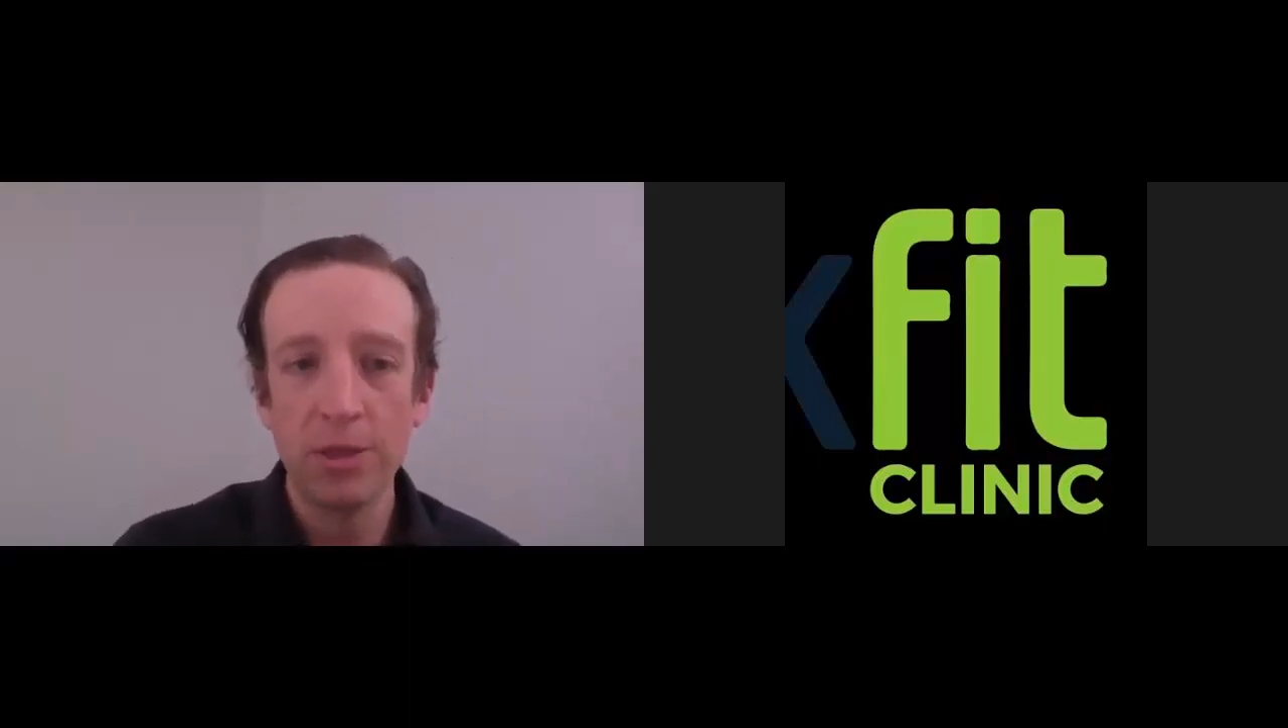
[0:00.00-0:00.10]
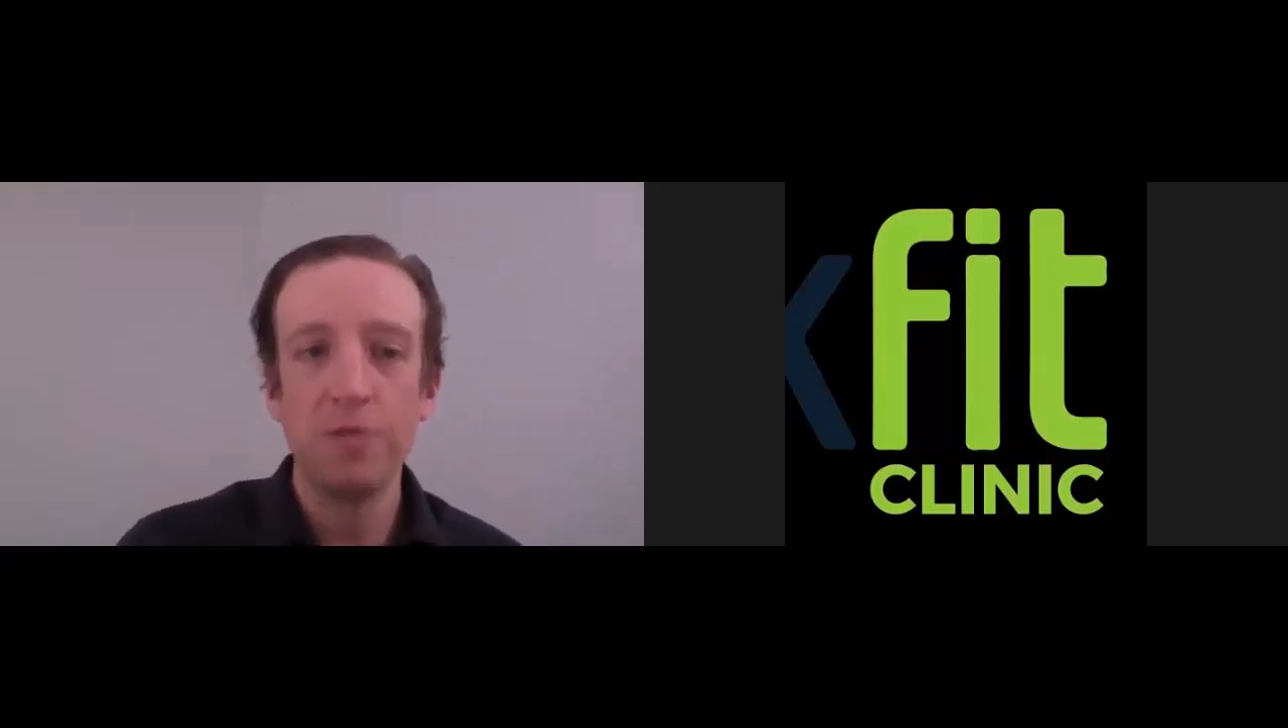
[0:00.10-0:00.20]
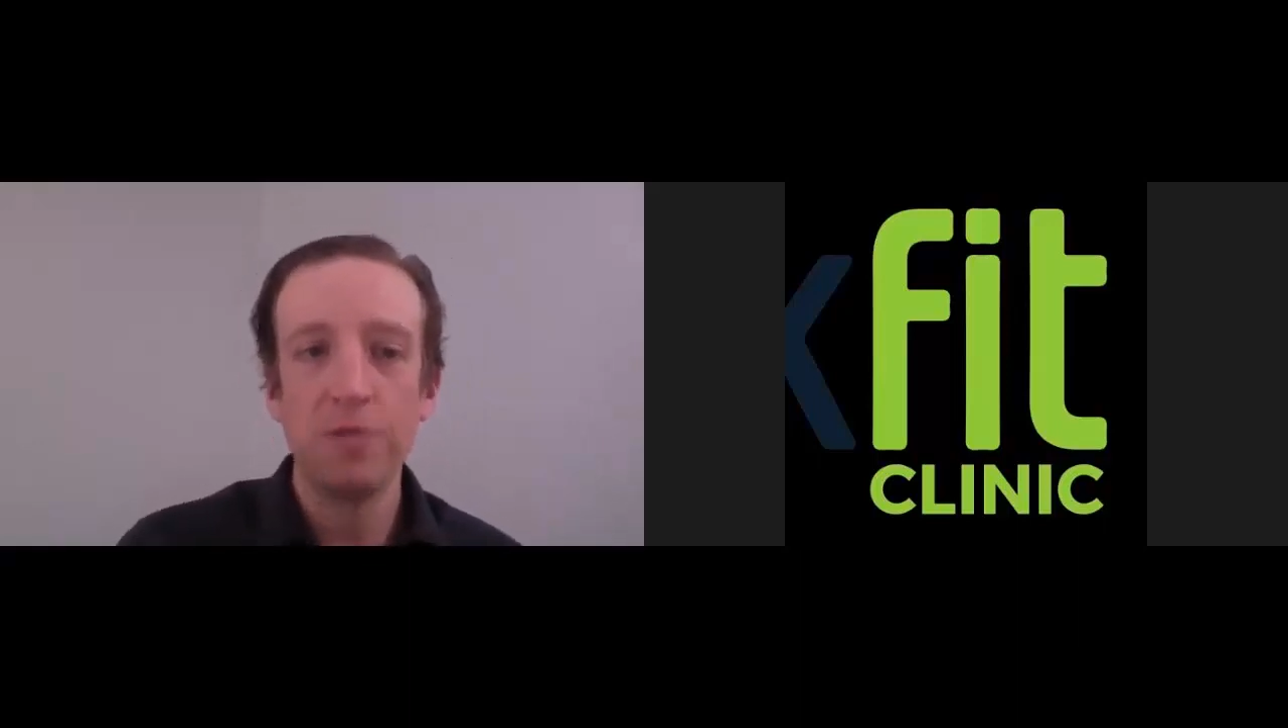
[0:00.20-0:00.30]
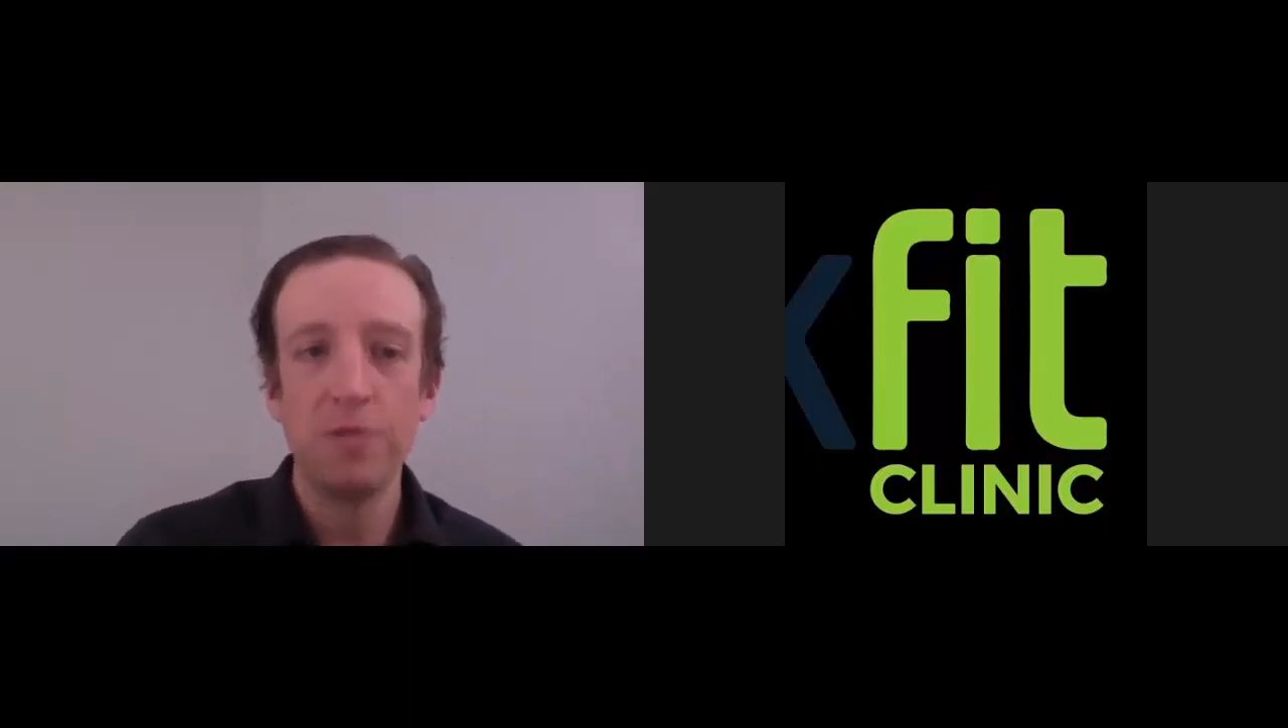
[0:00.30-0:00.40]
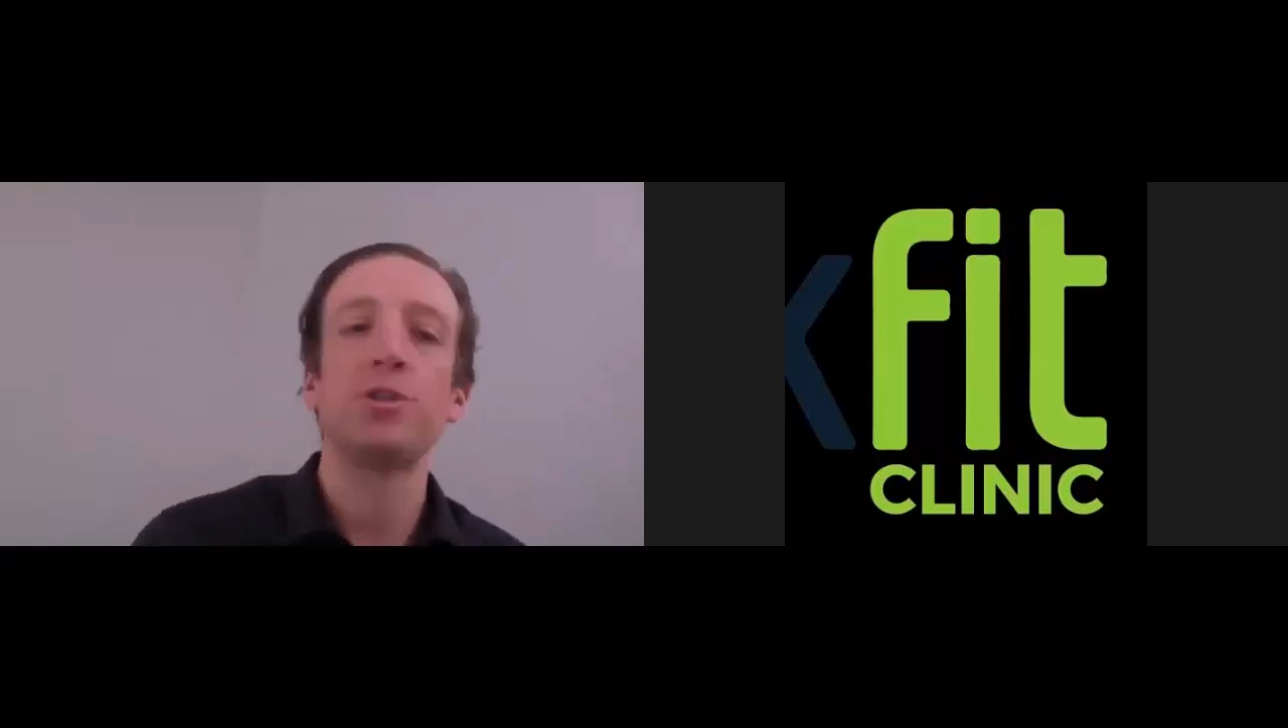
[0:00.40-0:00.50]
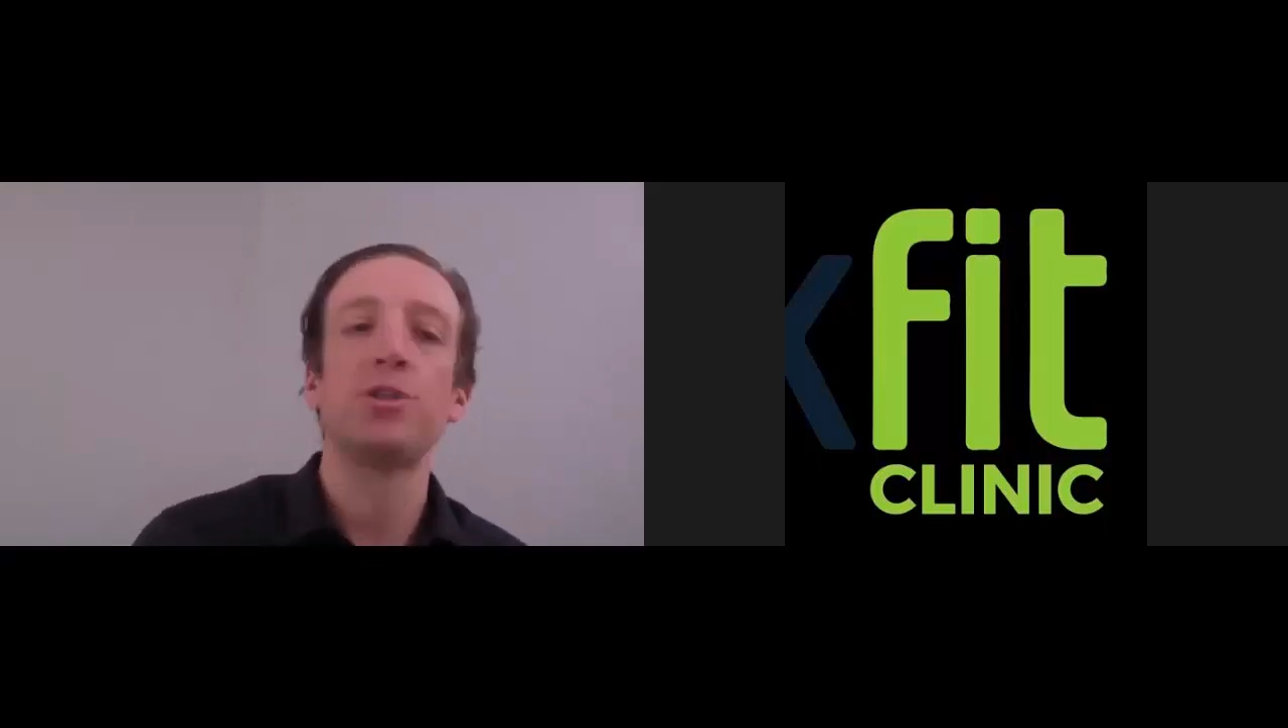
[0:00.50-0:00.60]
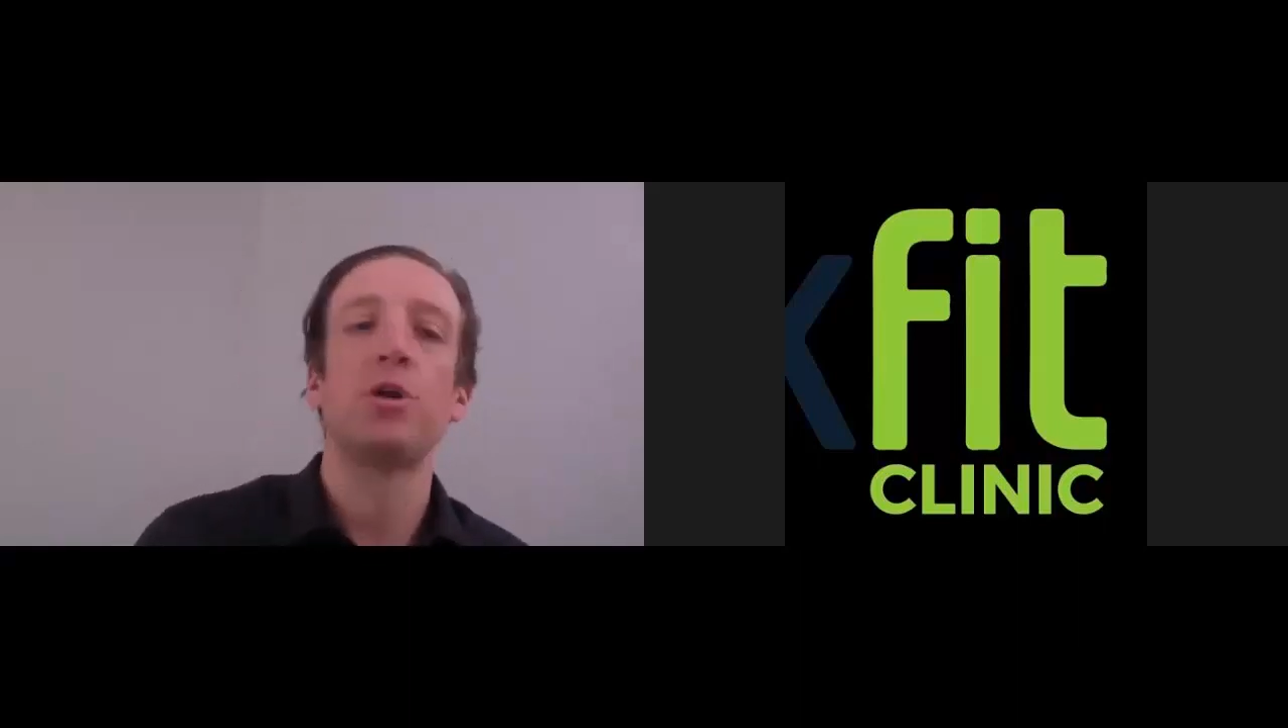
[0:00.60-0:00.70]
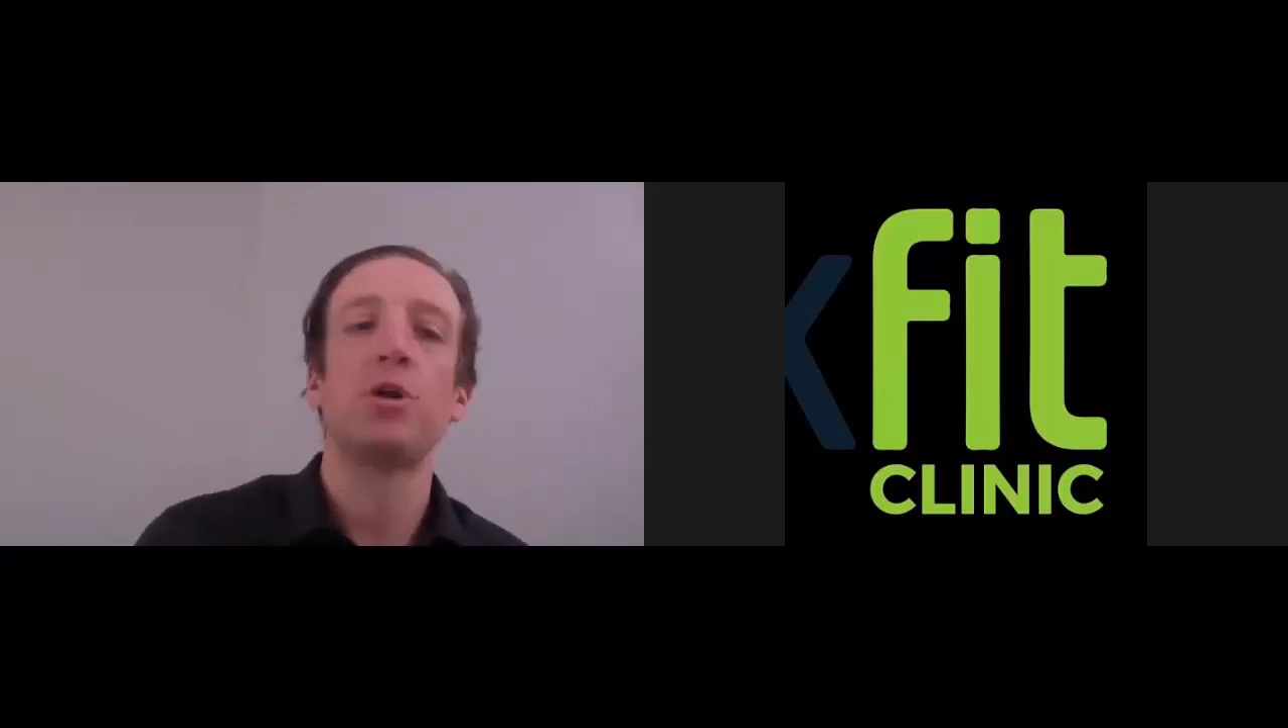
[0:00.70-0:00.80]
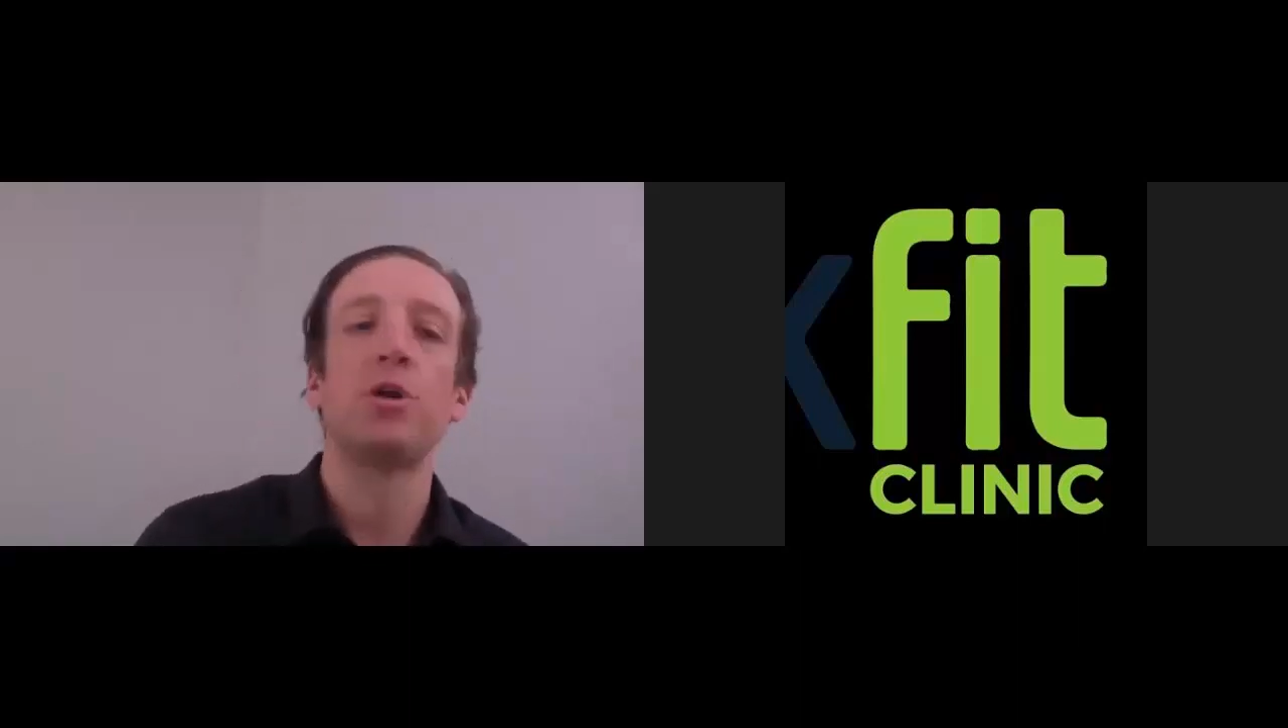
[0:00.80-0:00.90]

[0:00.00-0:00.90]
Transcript: that you focus on a